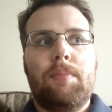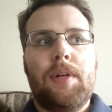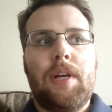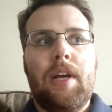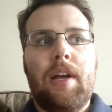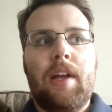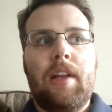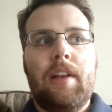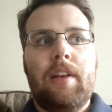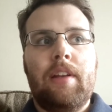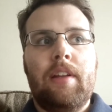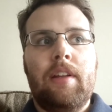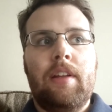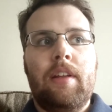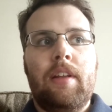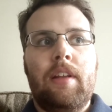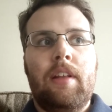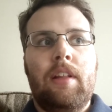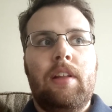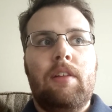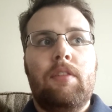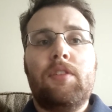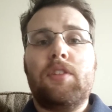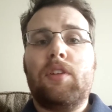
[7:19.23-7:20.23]
But
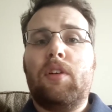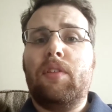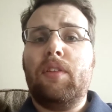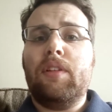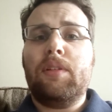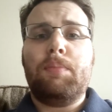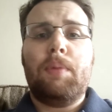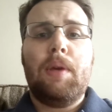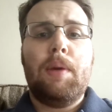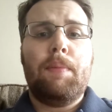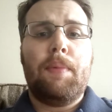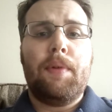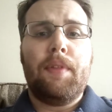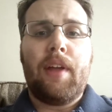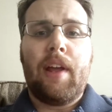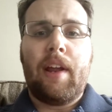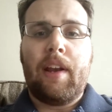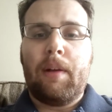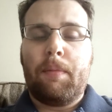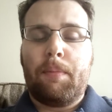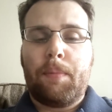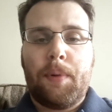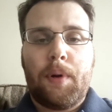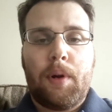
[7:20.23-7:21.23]
there was all these people that
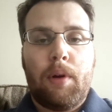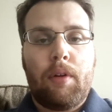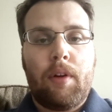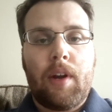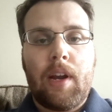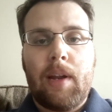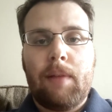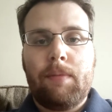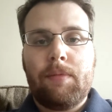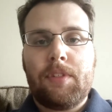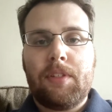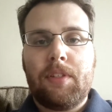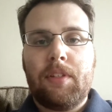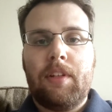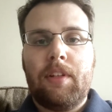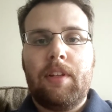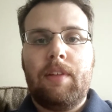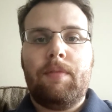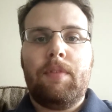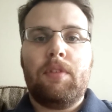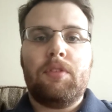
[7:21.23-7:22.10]
had to program Selenium.